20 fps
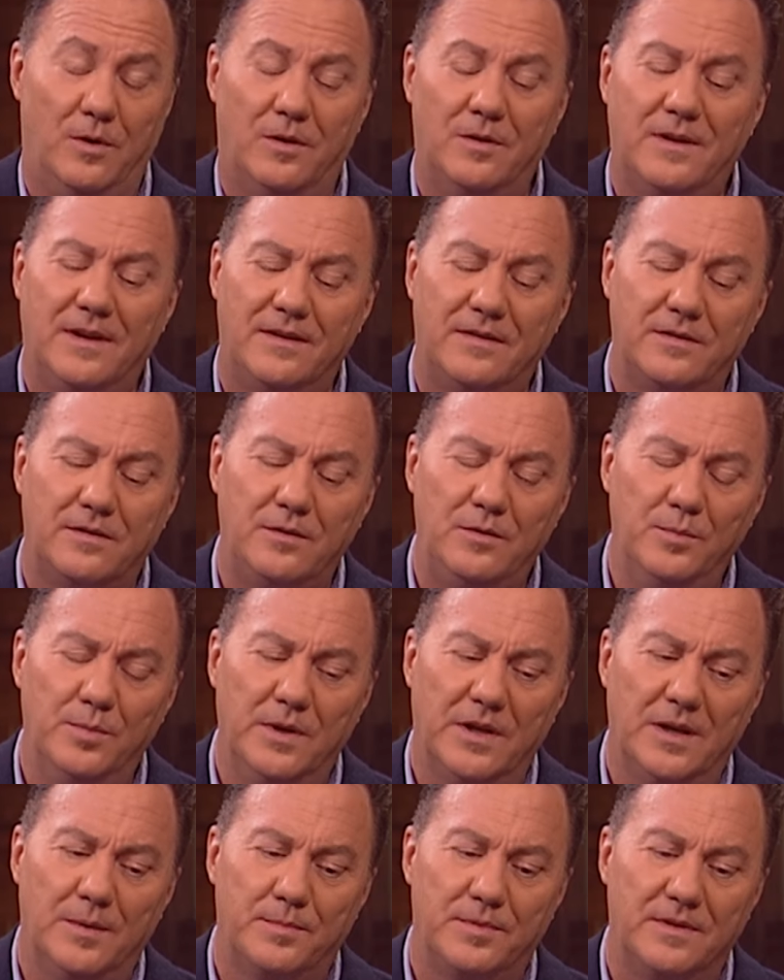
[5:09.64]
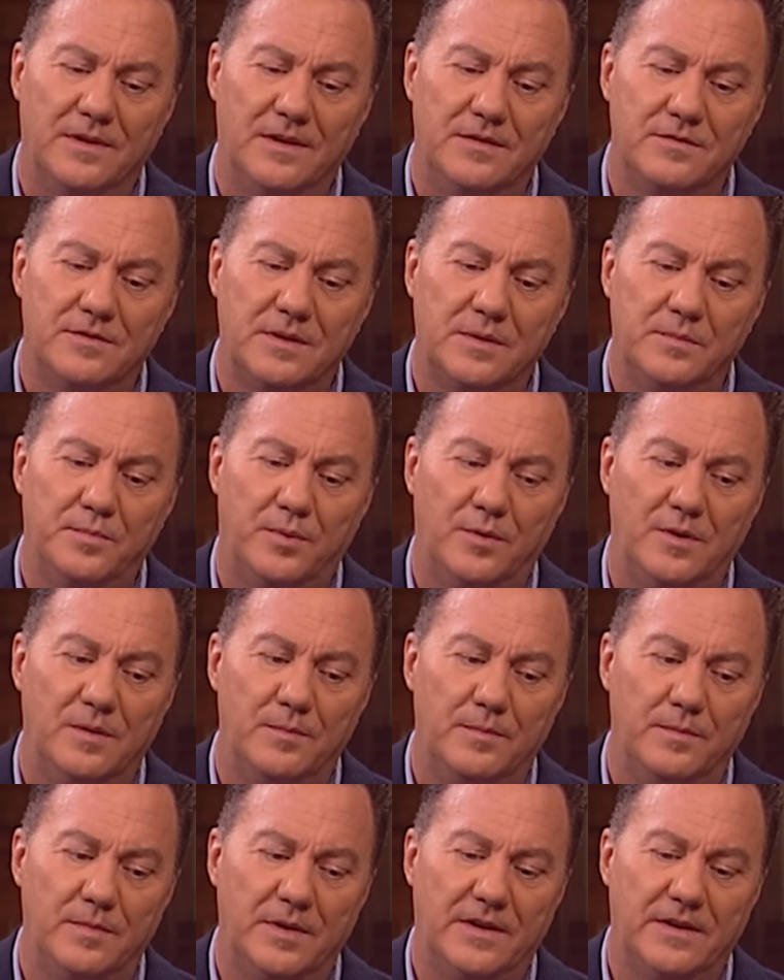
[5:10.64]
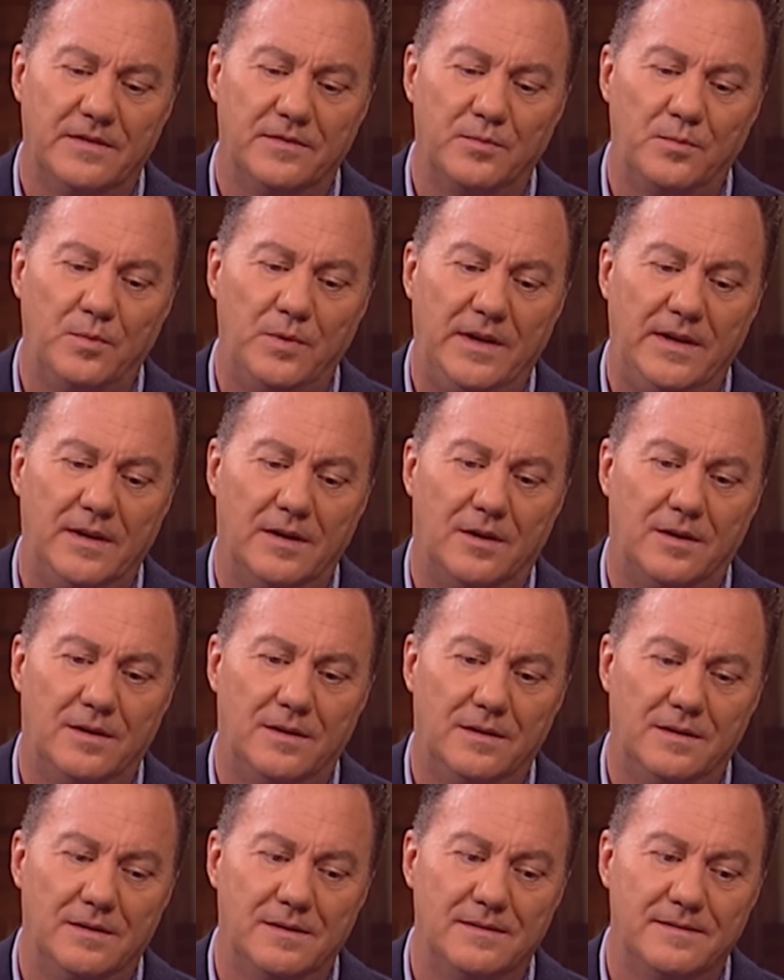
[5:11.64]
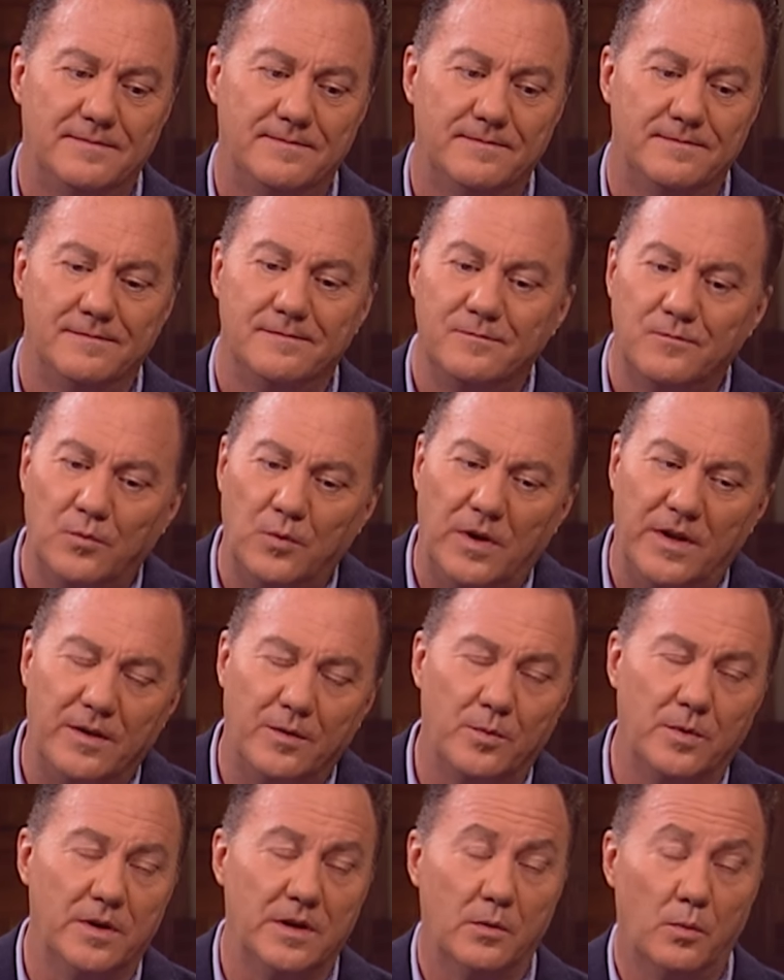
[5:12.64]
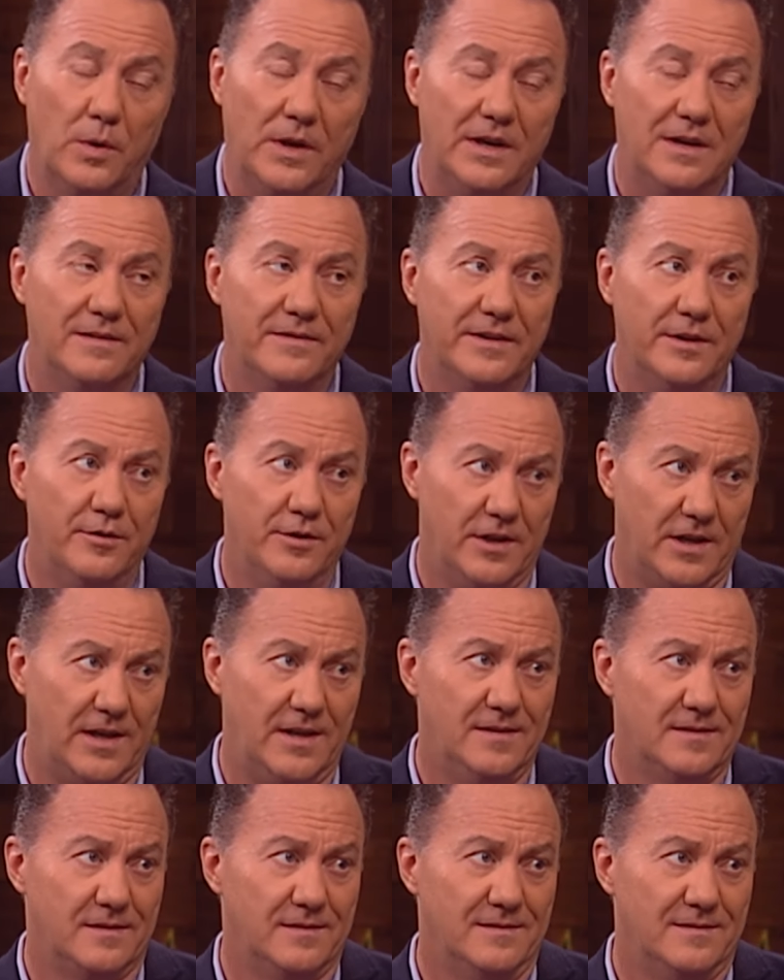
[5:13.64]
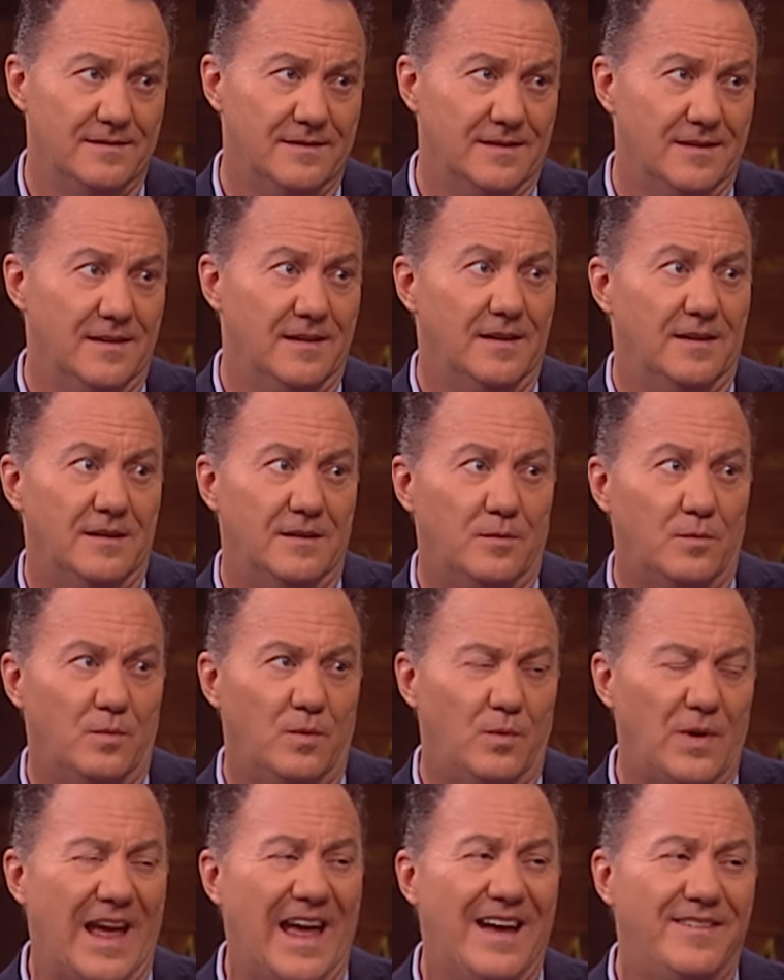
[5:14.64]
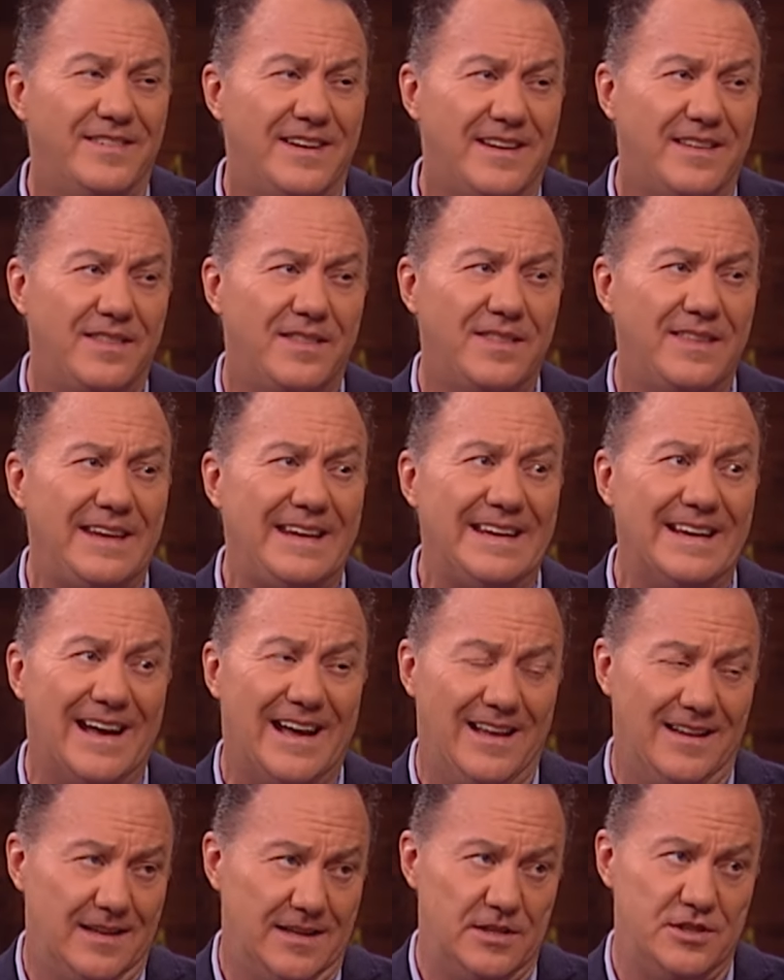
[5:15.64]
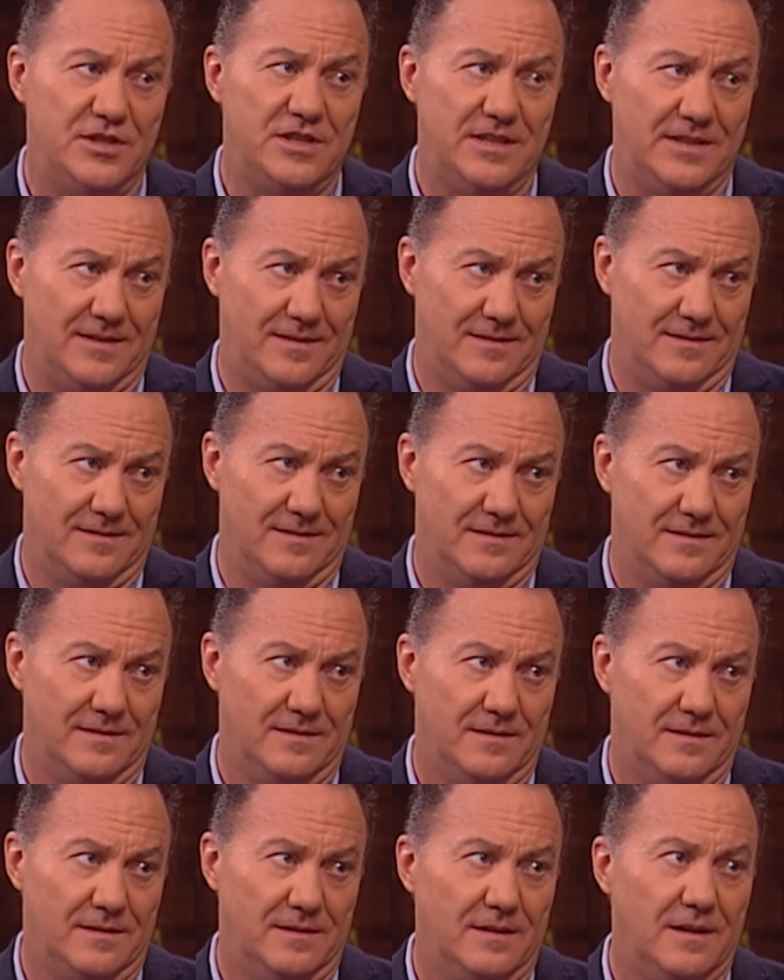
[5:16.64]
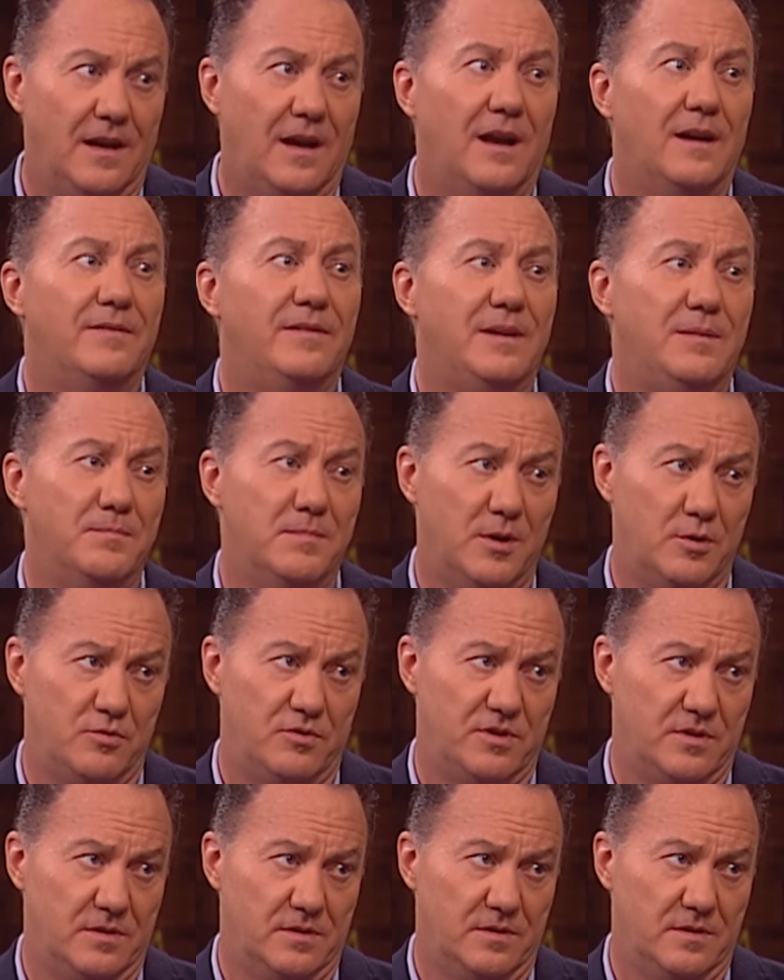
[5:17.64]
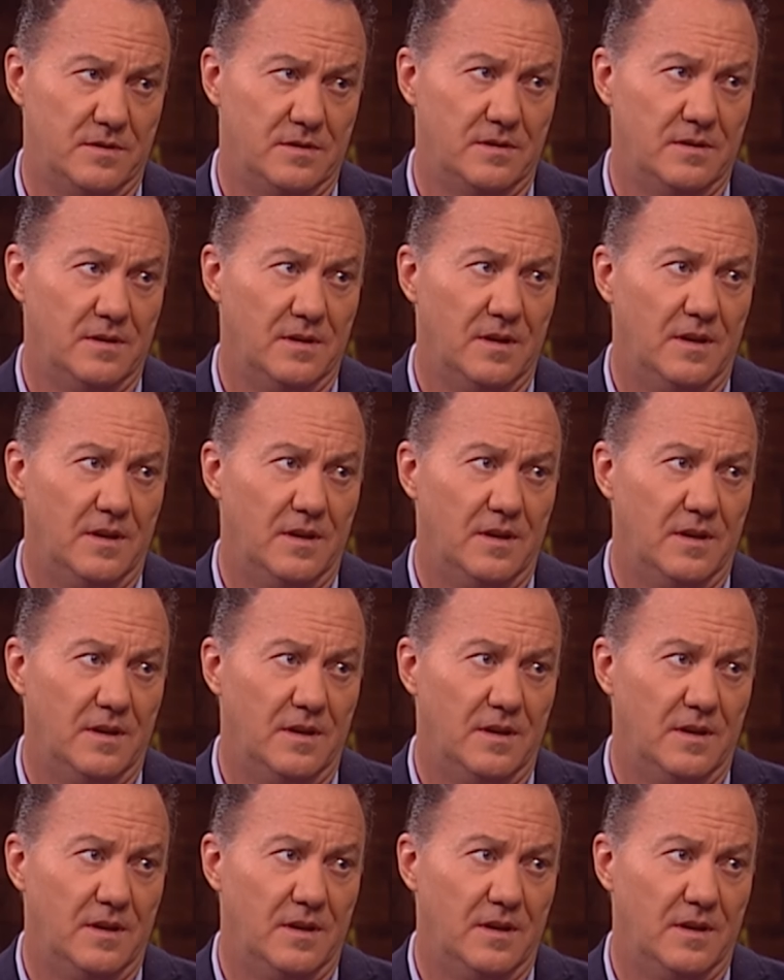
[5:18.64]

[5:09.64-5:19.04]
Well, okay, so you bring up an interesting point, because we all, whether we're aware of it or not, have a theology of emotions.